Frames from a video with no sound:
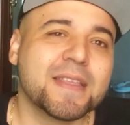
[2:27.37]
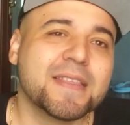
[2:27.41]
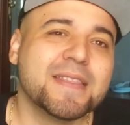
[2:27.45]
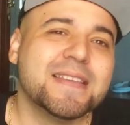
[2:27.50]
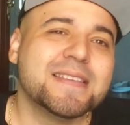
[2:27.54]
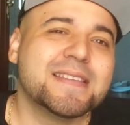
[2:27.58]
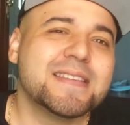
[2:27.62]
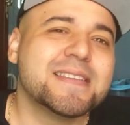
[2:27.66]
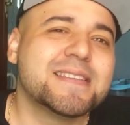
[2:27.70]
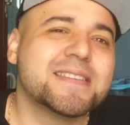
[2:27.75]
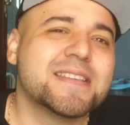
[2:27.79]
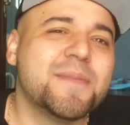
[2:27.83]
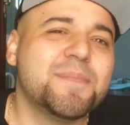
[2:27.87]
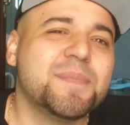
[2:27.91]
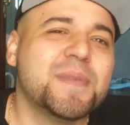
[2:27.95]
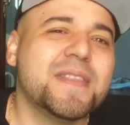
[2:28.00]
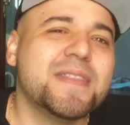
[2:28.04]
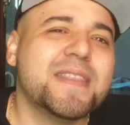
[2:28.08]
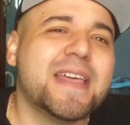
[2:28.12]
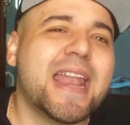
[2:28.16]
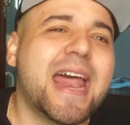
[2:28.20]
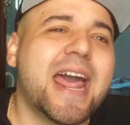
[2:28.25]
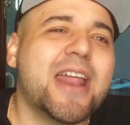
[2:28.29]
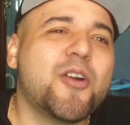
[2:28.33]
This is
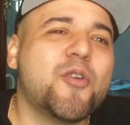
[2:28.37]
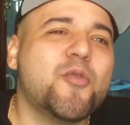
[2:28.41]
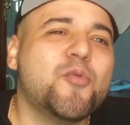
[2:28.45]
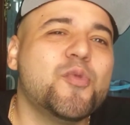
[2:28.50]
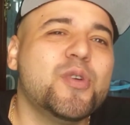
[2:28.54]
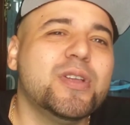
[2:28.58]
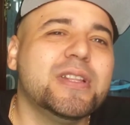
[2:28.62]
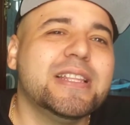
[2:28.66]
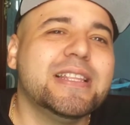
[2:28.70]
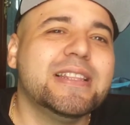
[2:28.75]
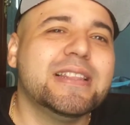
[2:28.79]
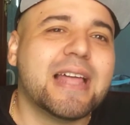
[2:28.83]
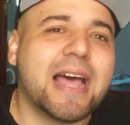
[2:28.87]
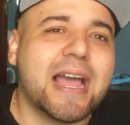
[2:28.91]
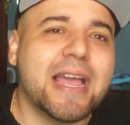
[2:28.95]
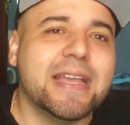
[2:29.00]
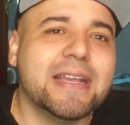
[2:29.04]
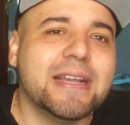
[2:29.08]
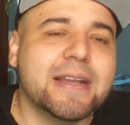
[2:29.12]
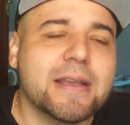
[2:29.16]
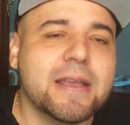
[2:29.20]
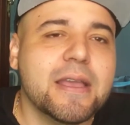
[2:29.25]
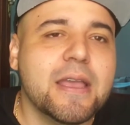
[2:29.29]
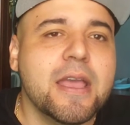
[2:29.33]
something that I don't really
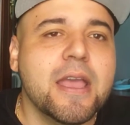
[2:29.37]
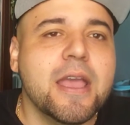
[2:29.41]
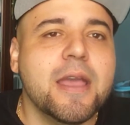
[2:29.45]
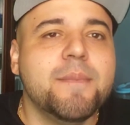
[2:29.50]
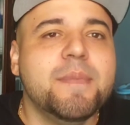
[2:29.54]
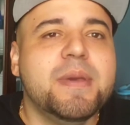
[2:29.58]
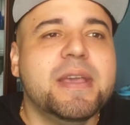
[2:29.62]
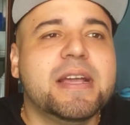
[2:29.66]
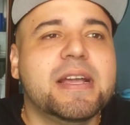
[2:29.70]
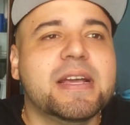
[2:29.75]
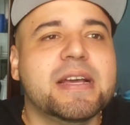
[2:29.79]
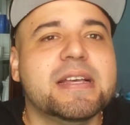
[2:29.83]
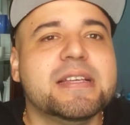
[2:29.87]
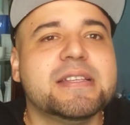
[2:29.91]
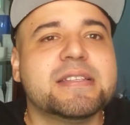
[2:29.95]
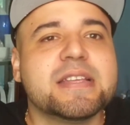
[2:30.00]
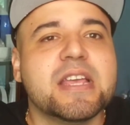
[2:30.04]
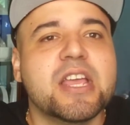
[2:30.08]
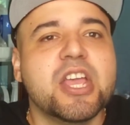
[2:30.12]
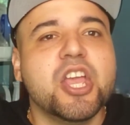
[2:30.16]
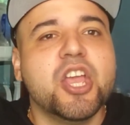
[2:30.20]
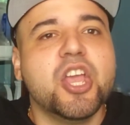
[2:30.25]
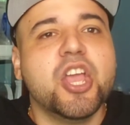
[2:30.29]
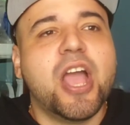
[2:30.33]
like,
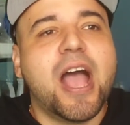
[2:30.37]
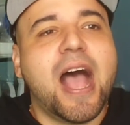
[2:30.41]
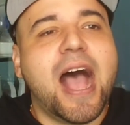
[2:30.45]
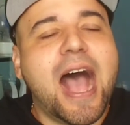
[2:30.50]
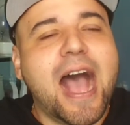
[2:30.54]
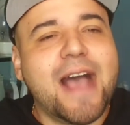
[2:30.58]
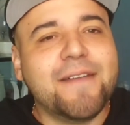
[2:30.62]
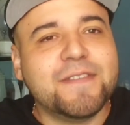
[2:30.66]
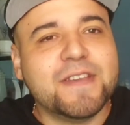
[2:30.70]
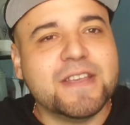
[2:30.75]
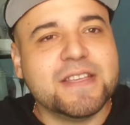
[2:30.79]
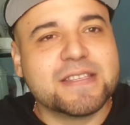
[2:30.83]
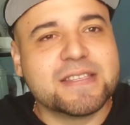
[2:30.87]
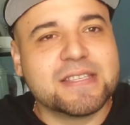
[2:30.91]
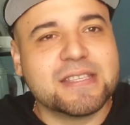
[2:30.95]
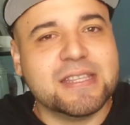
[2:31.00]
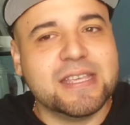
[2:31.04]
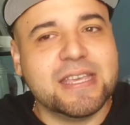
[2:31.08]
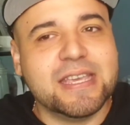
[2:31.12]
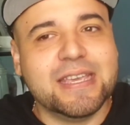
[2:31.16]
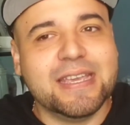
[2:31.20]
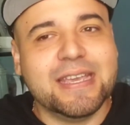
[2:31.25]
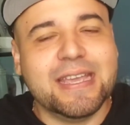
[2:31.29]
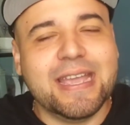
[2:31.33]
because
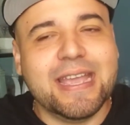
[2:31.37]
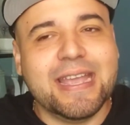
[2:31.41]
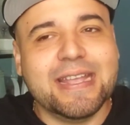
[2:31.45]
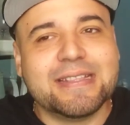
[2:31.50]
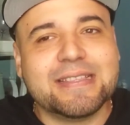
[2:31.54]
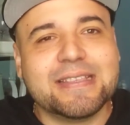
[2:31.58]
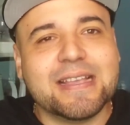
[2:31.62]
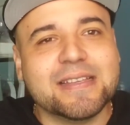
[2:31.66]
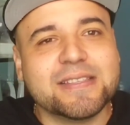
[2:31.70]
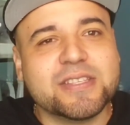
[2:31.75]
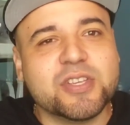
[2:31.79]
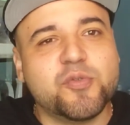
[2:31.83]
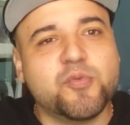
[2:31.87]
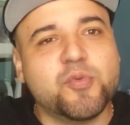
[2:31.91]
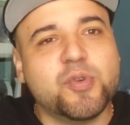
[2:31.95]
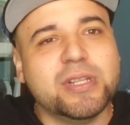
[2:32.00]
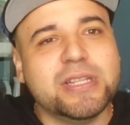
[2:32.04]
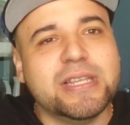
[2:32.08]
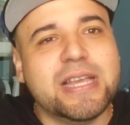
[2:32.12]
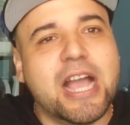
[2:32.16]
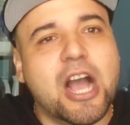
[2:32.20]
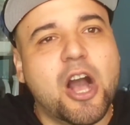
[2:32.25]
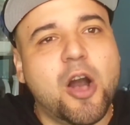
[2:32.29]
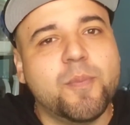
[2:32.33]
obviously it doesn't
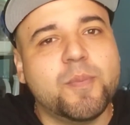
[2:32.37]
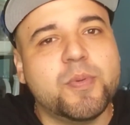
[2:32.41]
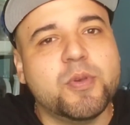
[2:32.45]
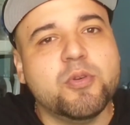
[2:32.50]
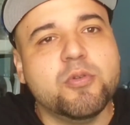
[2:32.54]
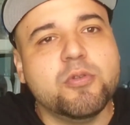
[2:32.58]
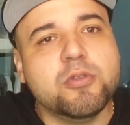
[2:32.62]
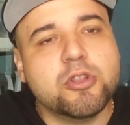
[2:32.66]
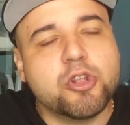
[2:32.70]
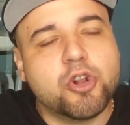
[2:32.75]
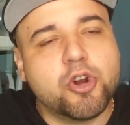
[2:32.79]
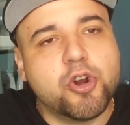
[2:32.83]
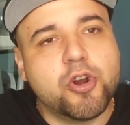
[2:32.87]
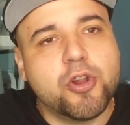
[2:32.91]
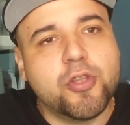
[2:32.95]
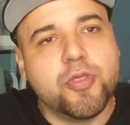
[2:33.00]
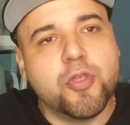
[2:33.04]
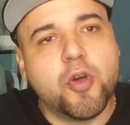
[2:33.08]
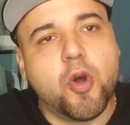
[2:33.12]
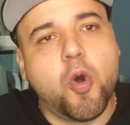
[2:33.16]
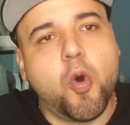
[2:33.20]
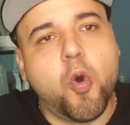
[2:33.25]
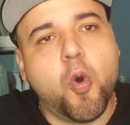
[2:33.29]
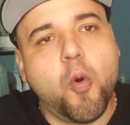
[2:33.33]
really help you learn
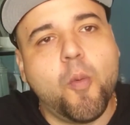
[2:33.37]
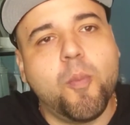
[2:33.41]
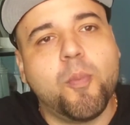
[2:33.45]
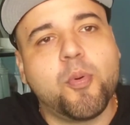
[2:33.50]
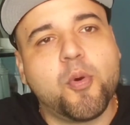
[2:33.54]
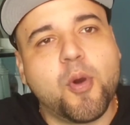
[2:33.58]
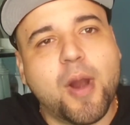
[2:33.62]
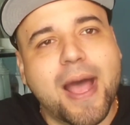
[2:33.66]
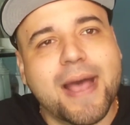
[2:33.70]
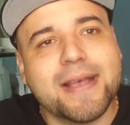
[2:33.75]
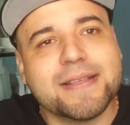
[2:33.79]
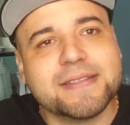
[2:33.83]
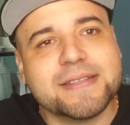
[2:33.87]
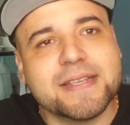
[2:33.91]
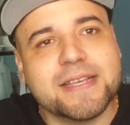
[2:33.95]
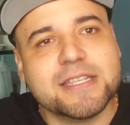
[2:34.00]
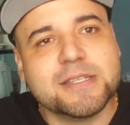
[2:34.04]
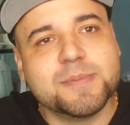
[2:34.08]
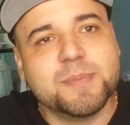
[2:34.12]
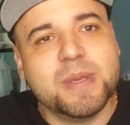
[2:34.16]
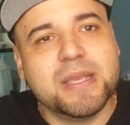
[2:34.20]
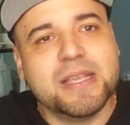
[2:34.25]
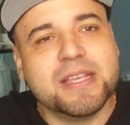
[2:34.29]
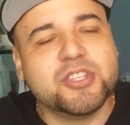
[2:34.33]
the whole
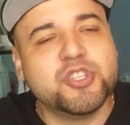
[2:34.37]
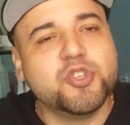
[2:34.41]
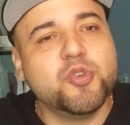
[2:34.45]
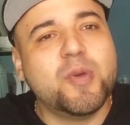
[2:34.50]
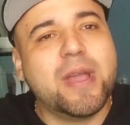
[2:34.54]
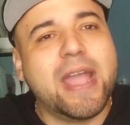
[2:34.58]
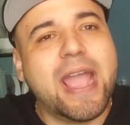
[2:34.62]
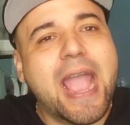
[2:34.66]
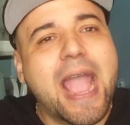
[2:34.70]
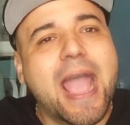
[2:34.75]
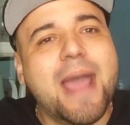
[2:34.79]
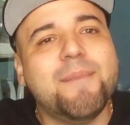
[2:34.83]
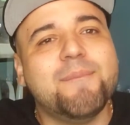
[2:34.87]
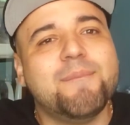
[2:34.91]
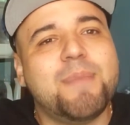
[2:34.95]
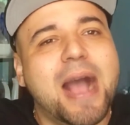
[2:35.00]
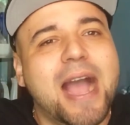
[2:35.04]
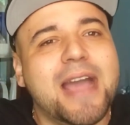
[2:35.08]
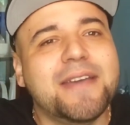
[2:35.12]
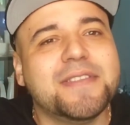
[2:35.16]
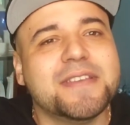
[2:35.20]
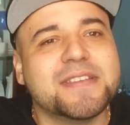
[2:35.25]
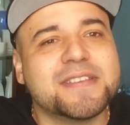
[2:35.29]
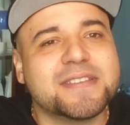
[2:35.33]
process, because you can't
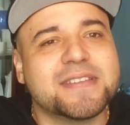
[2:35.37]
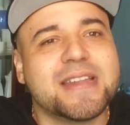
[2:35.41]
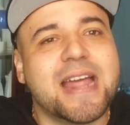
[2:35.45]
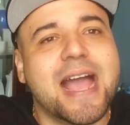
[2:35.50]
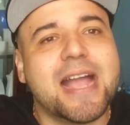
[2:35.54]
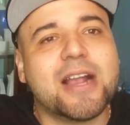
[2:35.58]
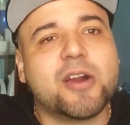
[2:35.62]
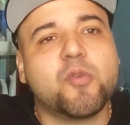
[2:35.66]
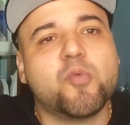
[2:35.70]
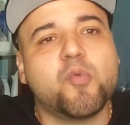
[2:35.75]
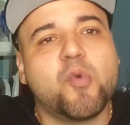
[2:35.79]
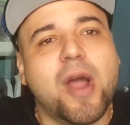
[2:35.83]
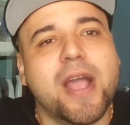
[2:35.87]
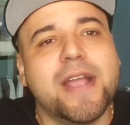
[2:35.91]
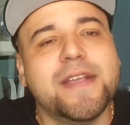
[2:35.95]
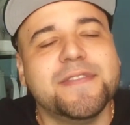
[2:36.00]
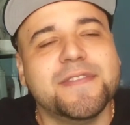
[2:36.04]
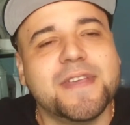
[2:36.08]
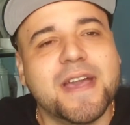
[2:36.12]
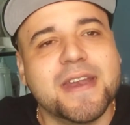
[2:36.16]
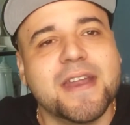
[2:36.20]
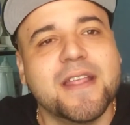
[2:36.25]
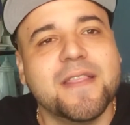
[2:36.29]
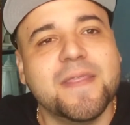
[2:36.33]
buy the stock right
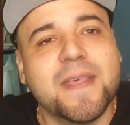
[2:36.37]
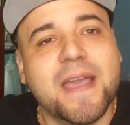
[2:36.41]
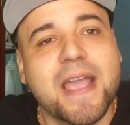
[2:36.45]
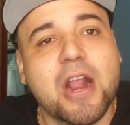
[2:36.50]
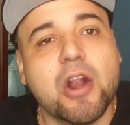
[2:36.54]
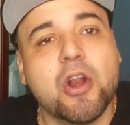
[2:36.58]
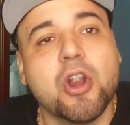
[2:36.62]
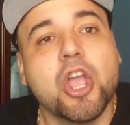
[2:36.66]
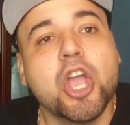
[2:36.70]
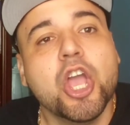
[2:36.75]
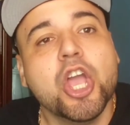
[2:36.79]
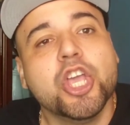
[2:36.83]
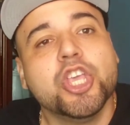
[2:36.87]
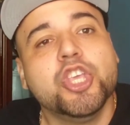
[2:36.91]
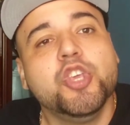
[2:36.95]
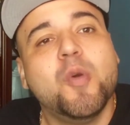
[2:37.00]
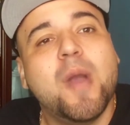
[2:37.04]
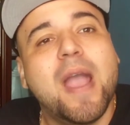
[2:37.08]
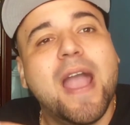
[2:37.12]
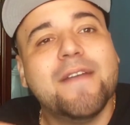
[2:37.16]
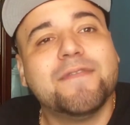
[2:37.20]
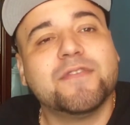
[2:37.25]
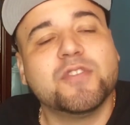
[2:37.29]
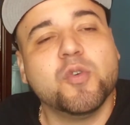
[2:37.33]
then and there.
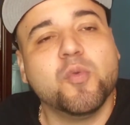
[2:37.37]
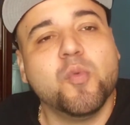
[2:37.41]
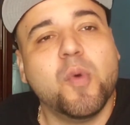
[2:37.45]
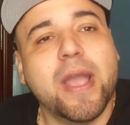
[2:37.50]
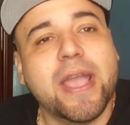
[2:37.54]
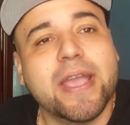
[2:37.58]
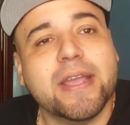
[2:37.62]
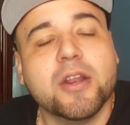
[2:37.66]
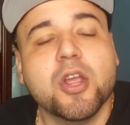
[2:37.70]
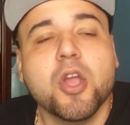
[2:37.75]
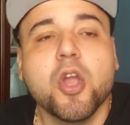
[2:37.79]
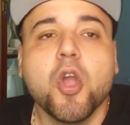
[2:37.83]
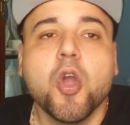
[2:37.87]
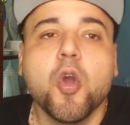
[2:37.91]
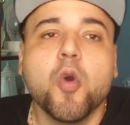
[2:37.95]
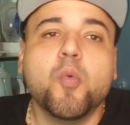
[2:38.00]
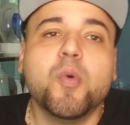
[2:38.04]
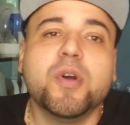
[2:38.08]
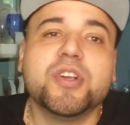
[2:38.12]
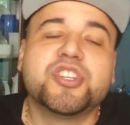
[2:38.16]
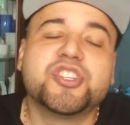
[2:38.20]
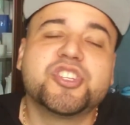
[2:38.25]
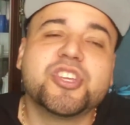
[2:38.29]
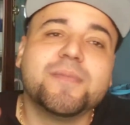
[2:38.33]
You have to wait,
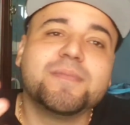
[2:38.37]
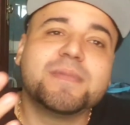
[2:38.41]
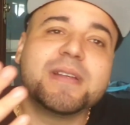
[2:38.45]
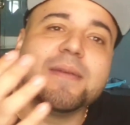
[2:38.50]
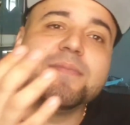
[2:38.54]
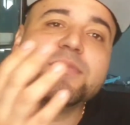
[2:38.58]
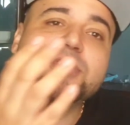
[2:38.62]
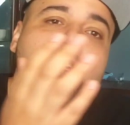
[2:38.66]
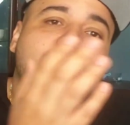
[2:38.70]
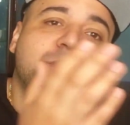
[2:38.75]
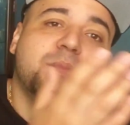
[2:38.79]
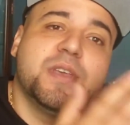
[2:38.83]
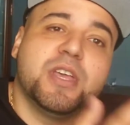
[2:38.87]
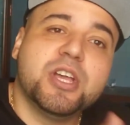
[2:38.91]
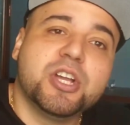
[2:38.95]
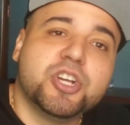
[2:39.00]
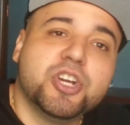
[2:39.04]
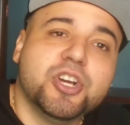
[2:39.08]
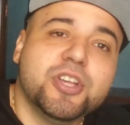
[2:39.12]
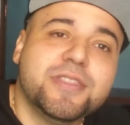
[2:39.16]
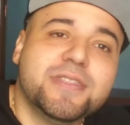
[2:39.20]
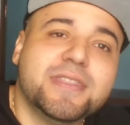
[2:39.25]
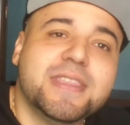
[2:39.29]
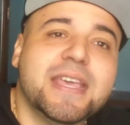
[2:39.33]
which sometimes could be a
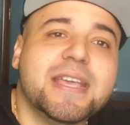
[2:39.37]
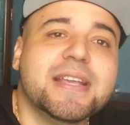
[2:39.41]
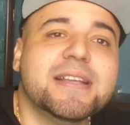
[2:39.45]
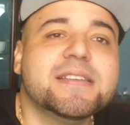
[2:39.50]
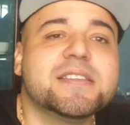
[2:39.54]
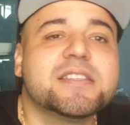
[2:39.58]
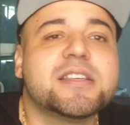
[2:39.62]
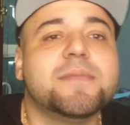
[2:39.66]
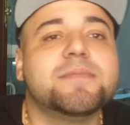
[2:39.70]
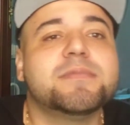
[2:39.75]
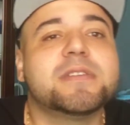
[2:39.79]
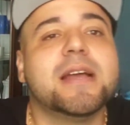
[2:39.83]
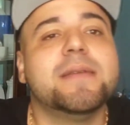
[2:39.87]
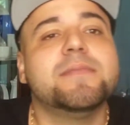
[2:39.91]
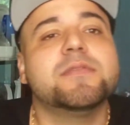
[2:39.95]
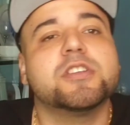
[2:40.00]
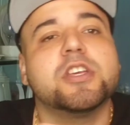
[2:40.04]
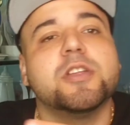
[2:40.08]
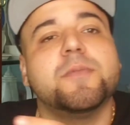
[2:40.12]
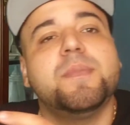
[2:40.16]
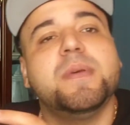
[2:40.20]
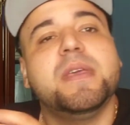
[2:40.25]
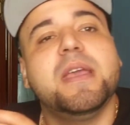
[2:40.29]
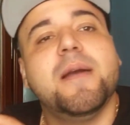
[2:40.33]
good thing, sometimes
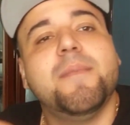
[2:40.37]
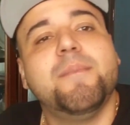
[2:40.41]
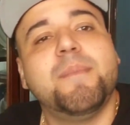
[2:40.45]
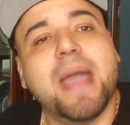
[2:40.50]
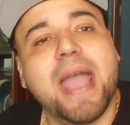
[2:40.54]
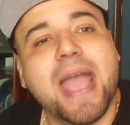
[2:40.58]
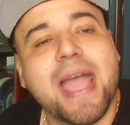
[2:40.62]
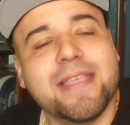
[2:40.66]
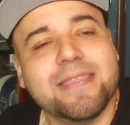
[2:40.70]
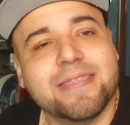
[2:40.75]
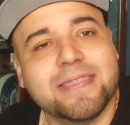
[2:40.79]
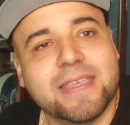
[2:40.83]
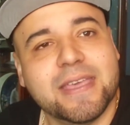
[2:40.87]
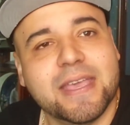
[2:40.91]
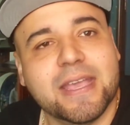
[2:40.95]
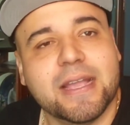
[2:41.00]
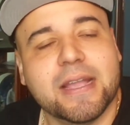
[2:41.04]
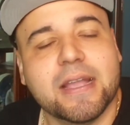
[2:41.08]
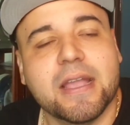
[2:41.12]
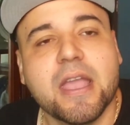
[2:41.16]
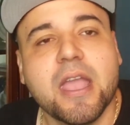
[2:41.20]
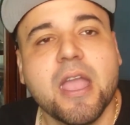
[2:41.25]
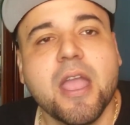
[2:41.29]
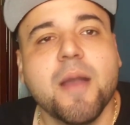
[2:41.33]
could be a bad
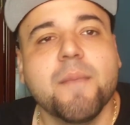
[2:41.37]
thing.